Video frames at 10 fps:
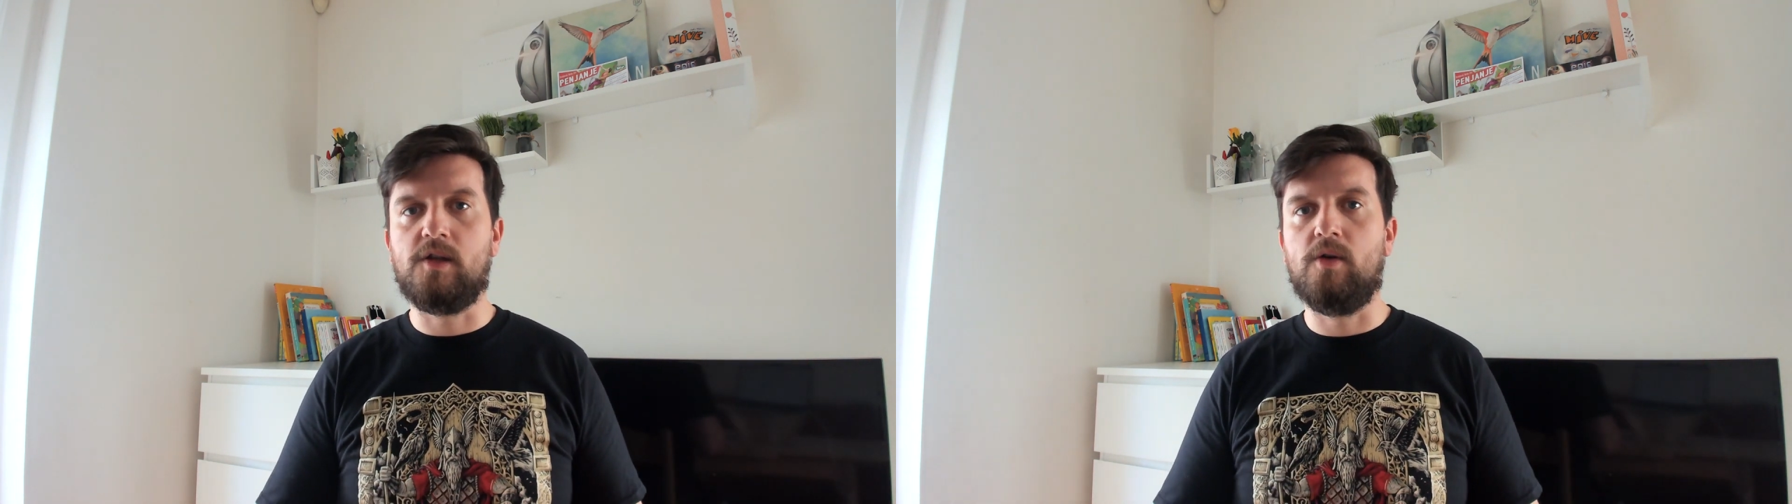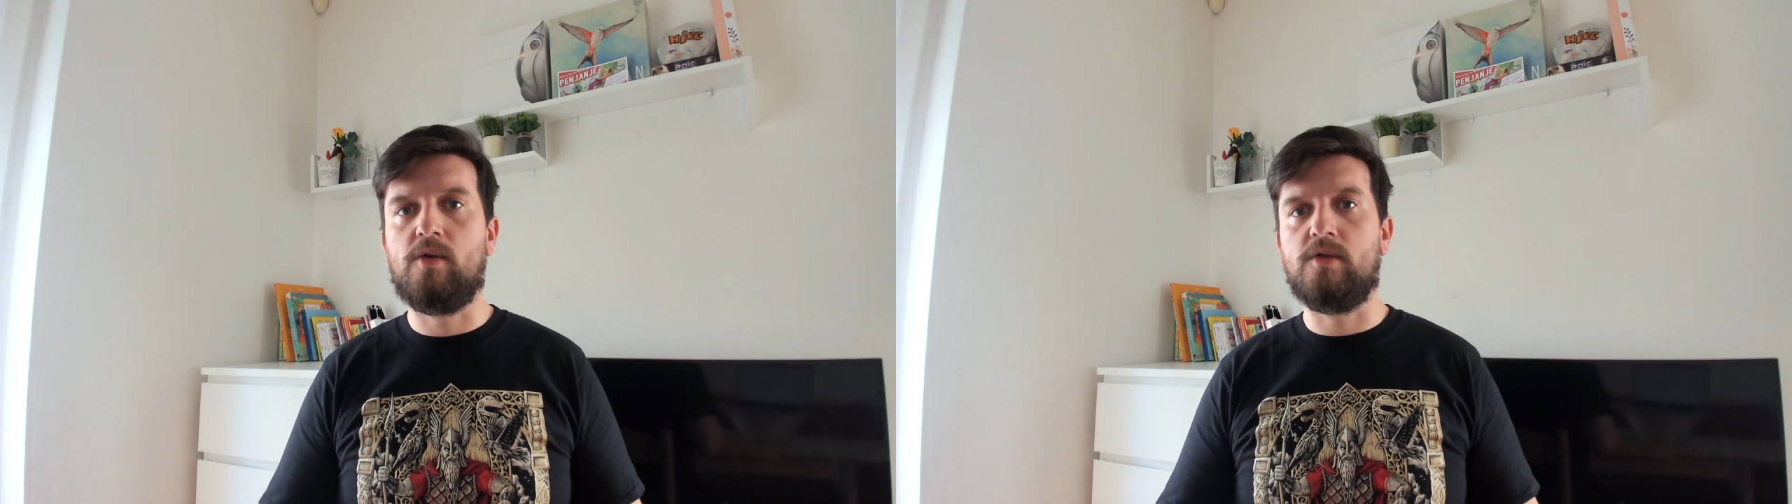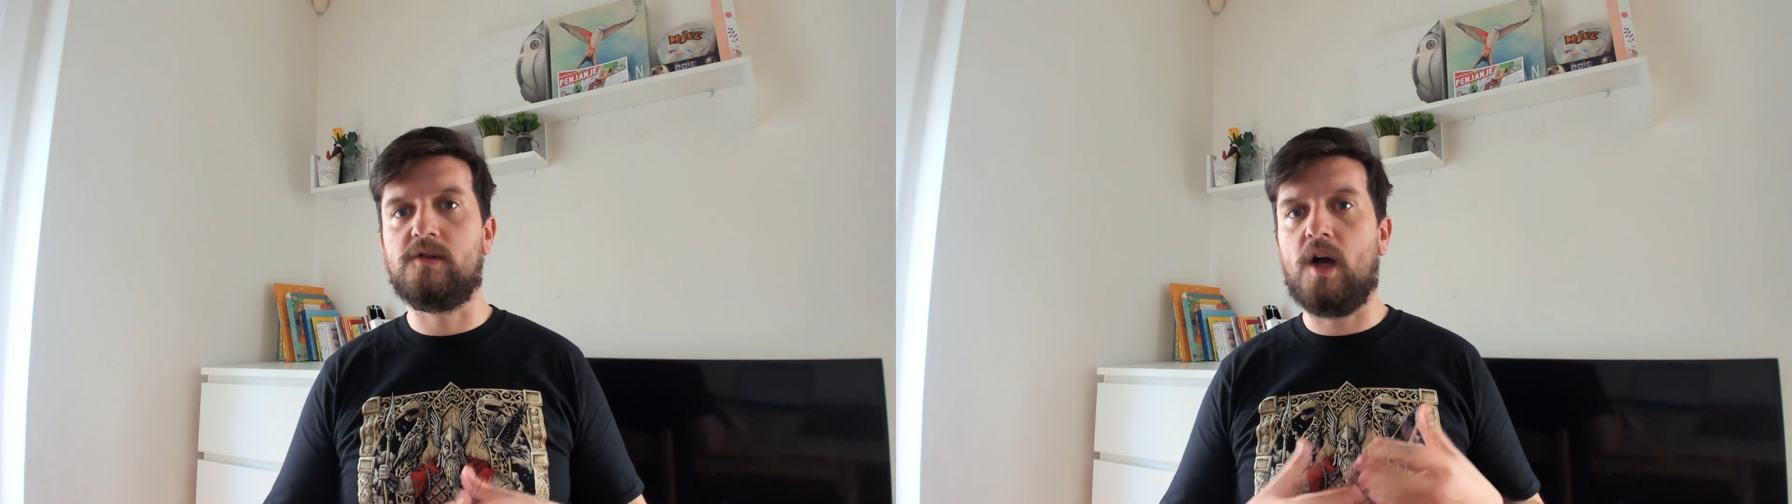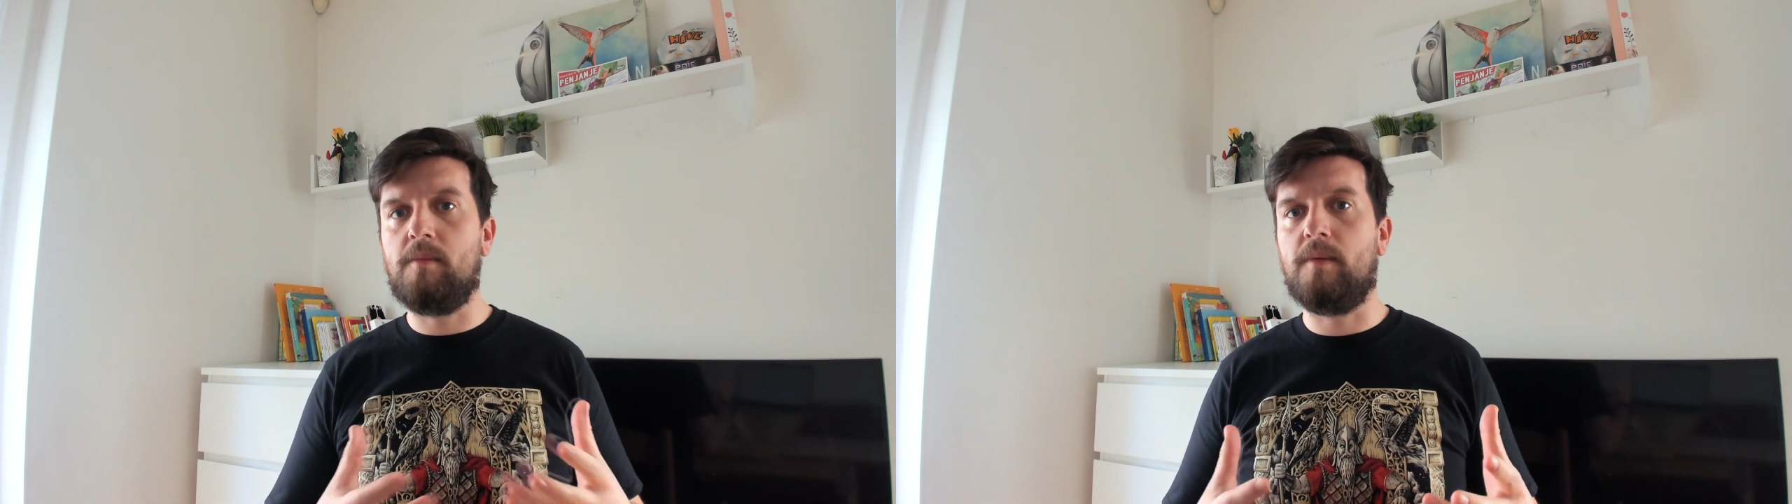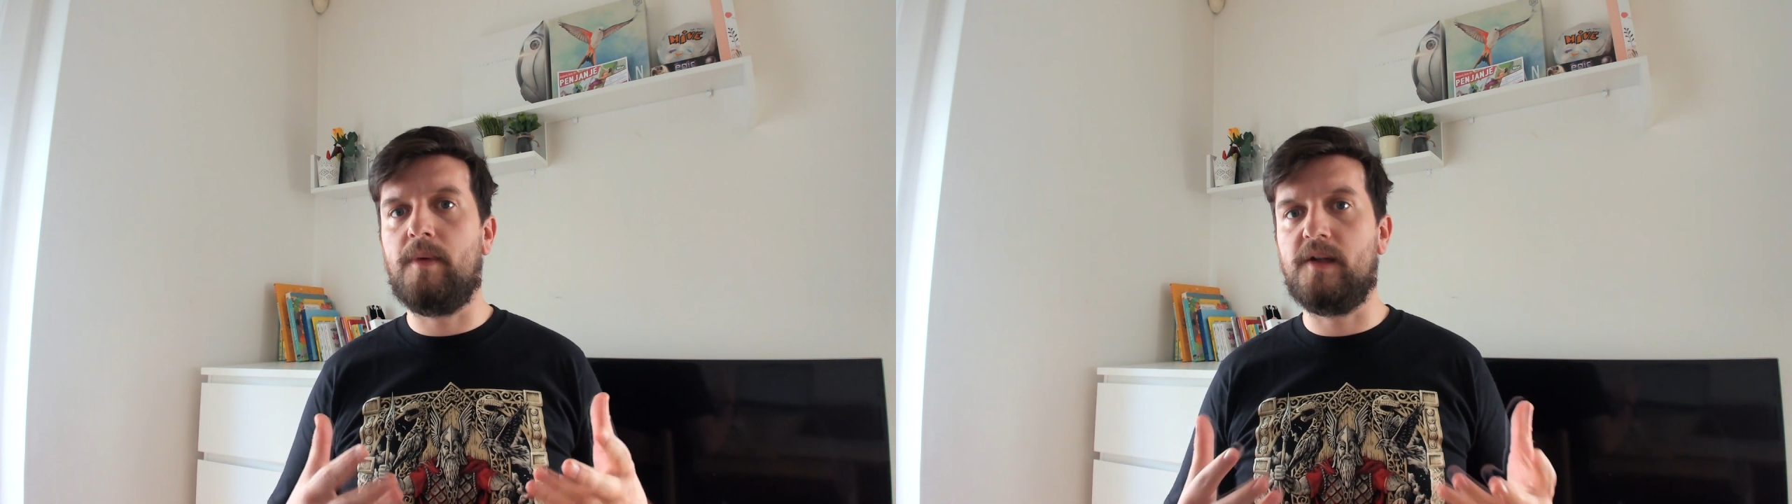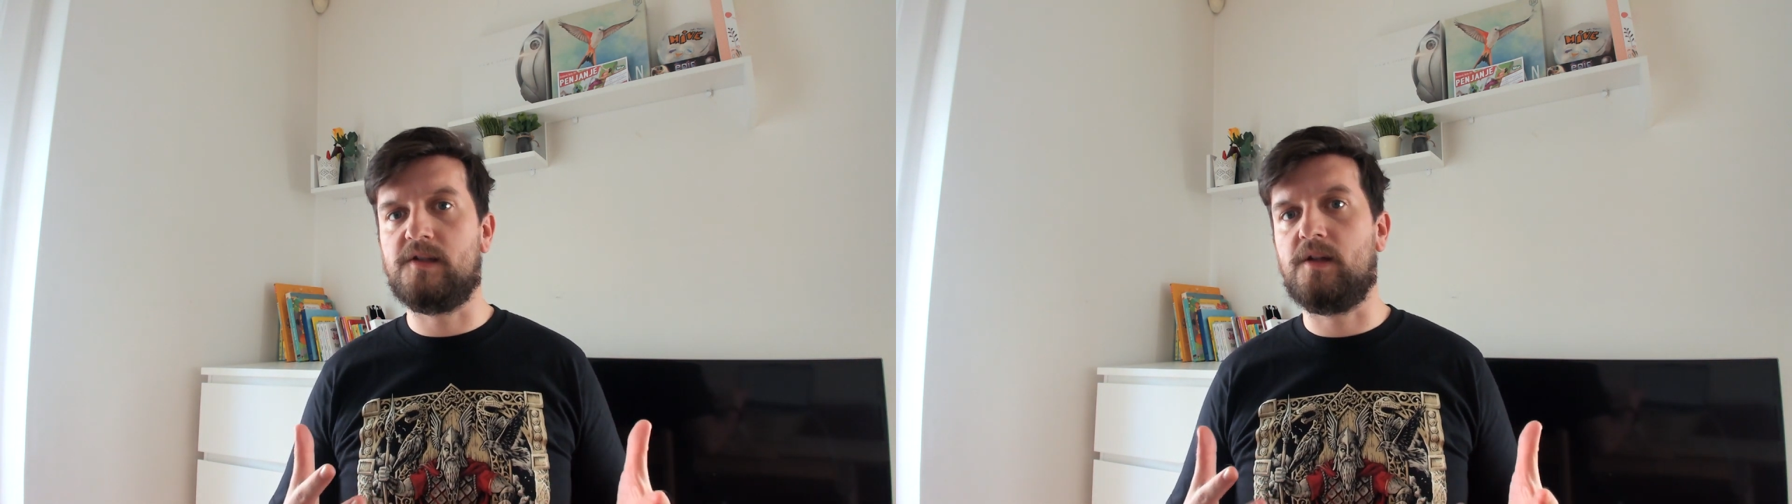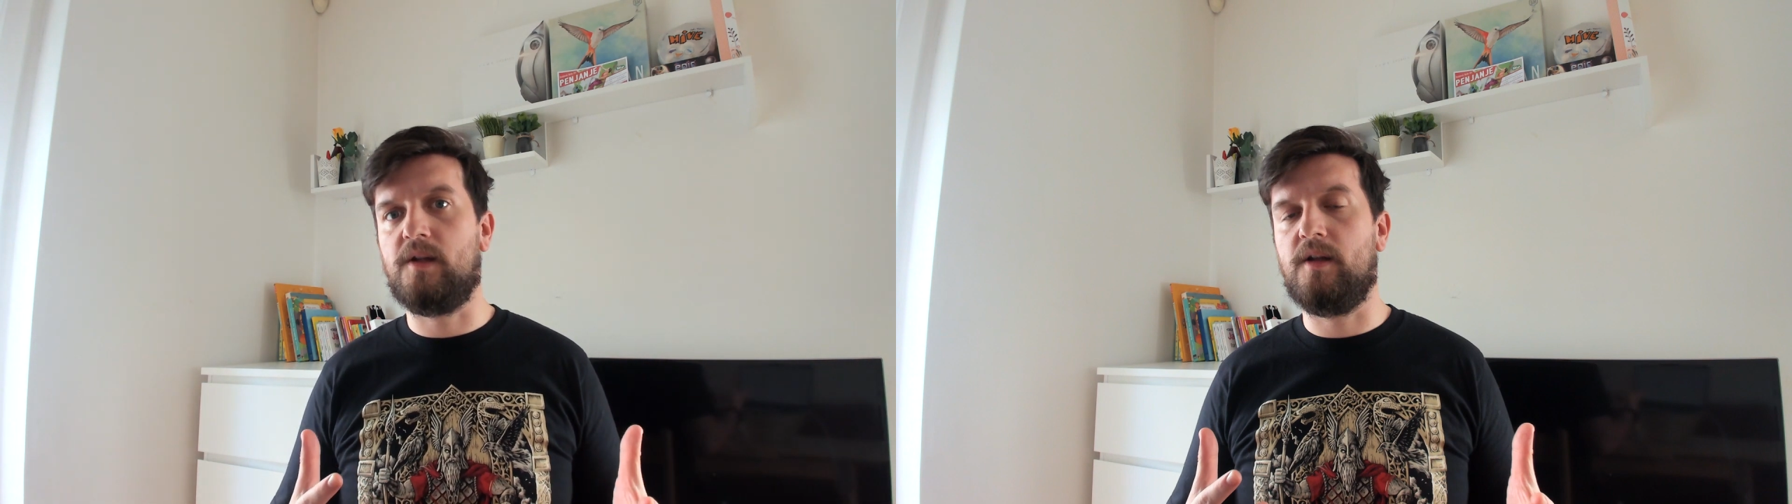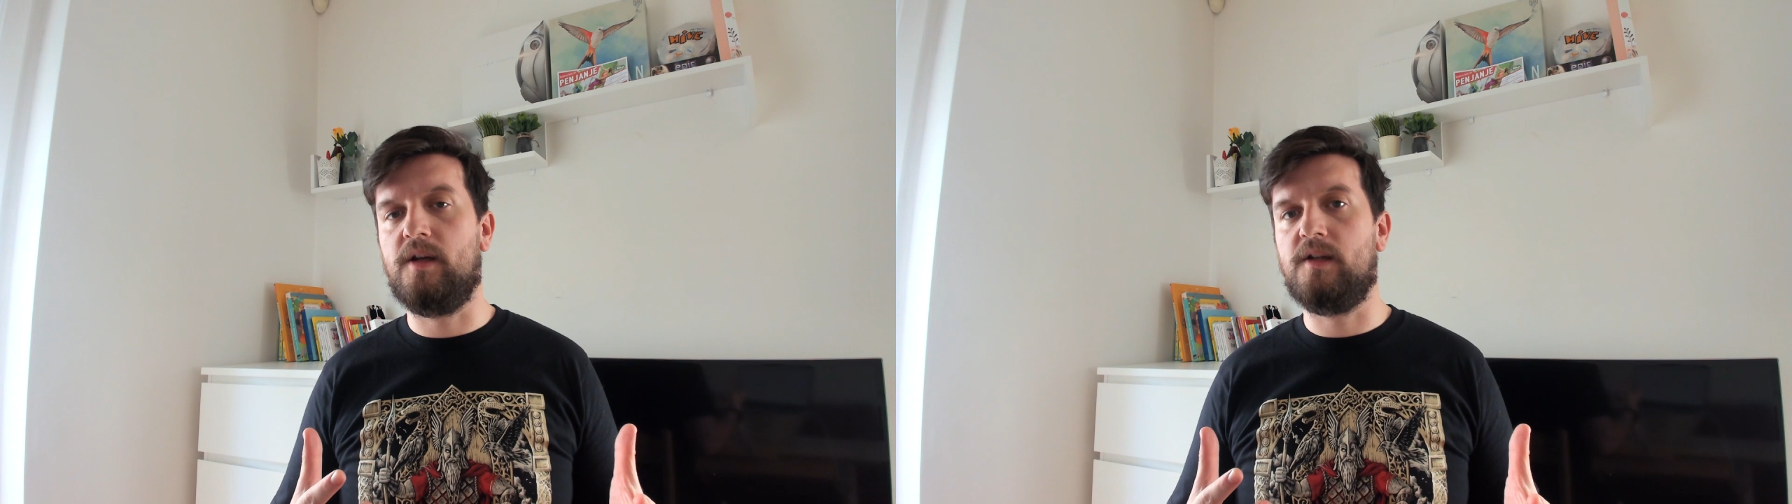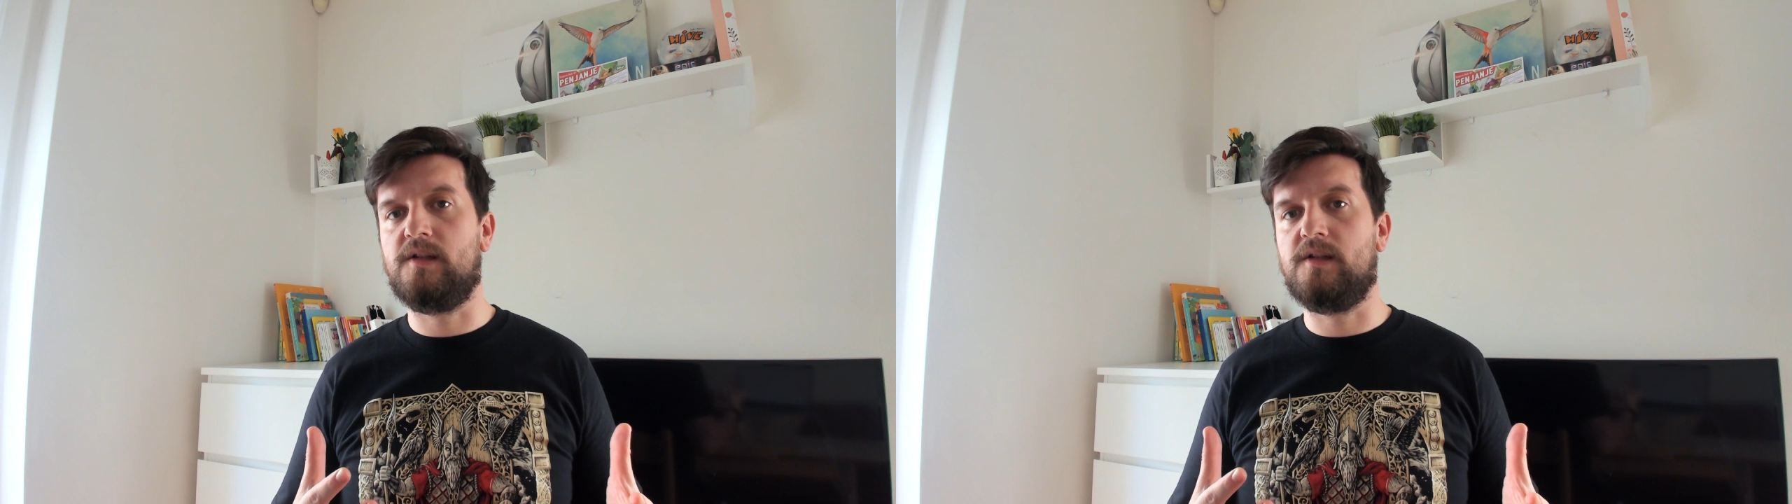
So Kusama basically